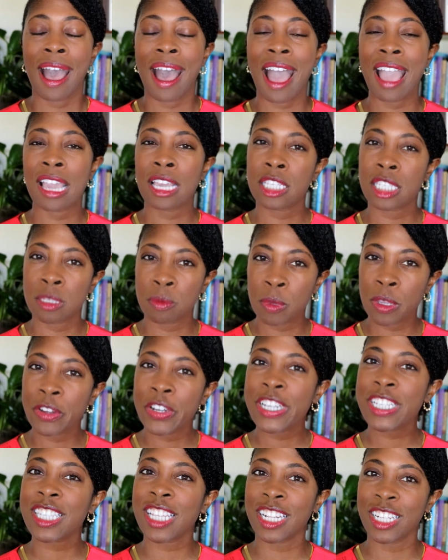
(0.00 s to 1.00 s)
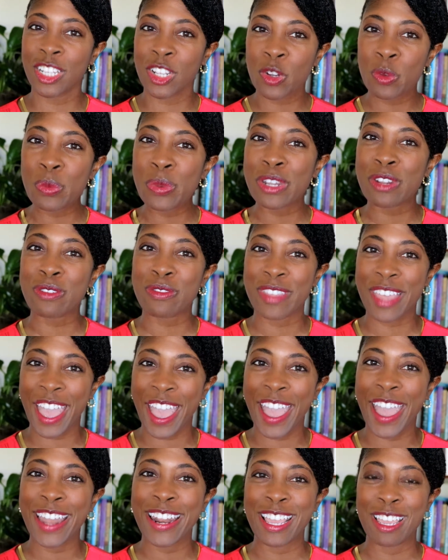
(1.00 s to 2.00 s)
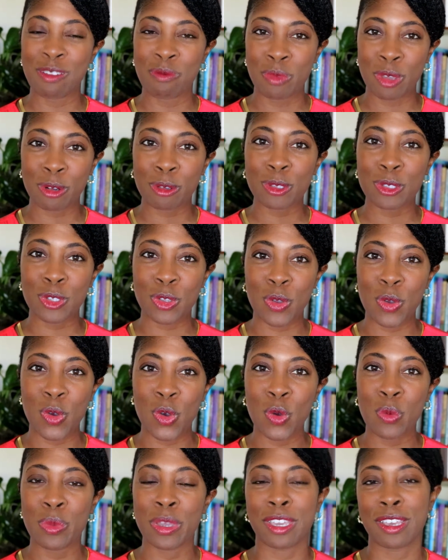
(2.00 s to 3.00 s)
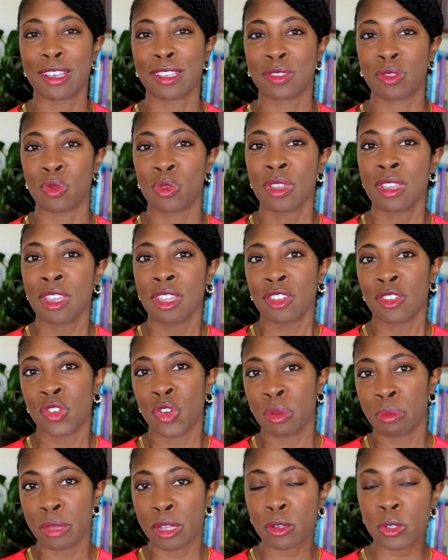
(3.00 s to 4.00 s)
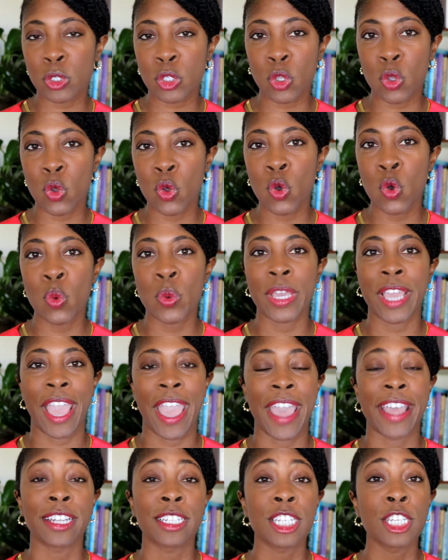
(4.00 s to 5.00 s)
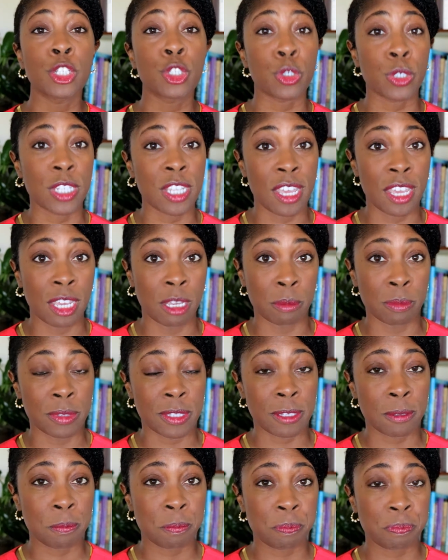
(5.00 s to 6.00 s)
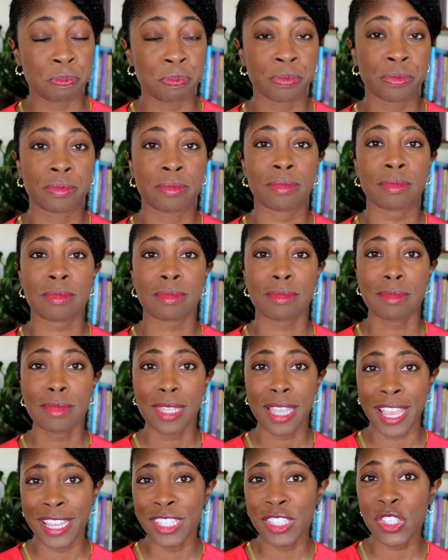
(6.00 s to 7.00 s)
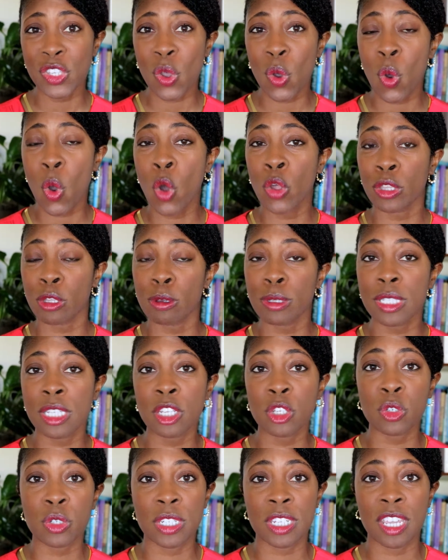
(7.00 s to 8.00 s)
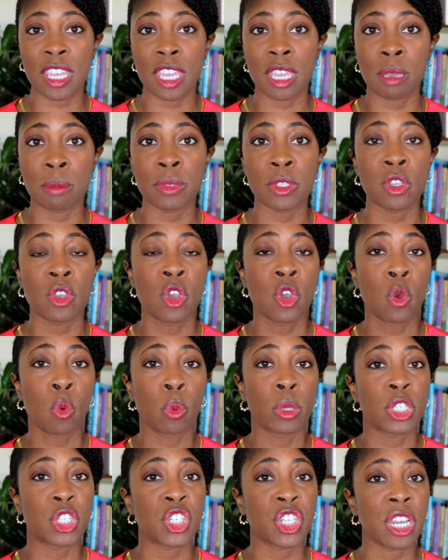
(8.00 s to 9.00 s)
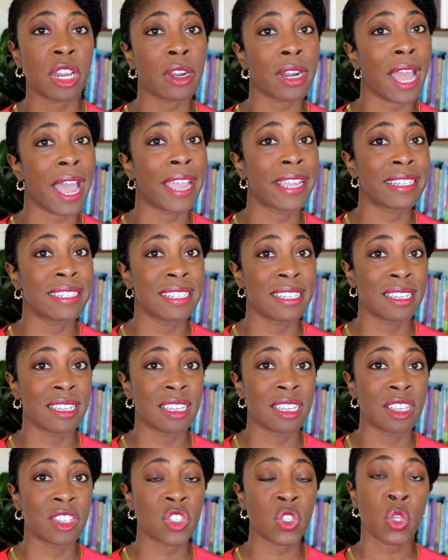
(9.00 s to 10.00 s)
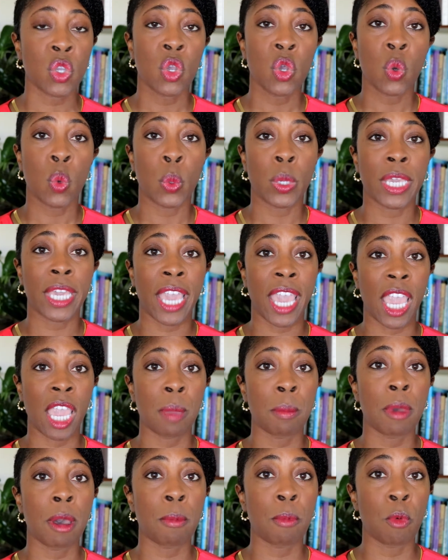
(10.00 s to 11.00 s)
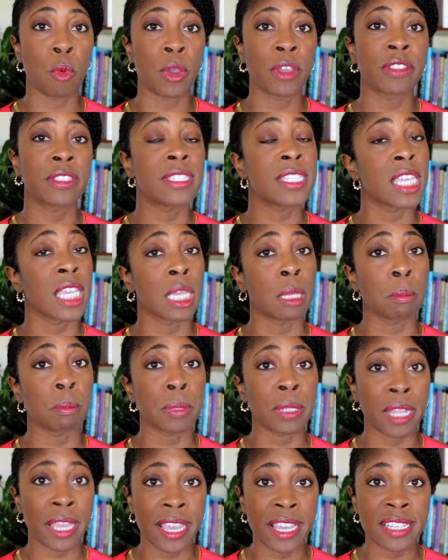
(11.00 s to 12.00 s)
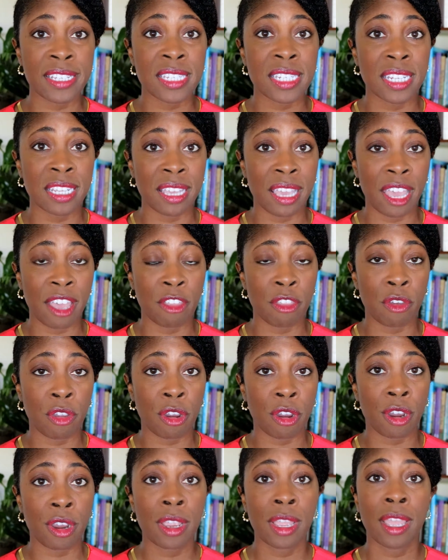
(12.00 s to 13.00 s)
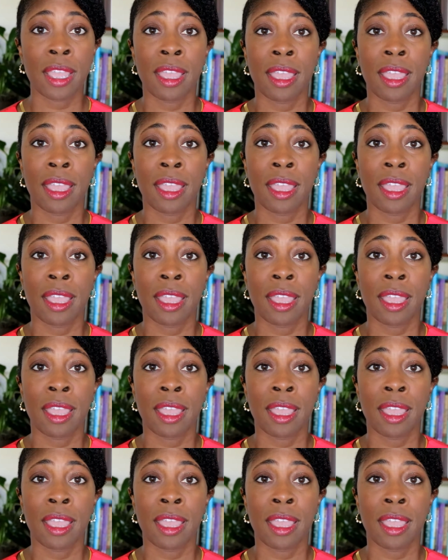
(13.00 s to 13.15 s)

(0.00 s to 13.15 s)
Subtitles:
I experienced a little bit of that in middle school because during middle school we had teacher teams. And so on those teacher teams, we shared ideas, we came up with team plans together,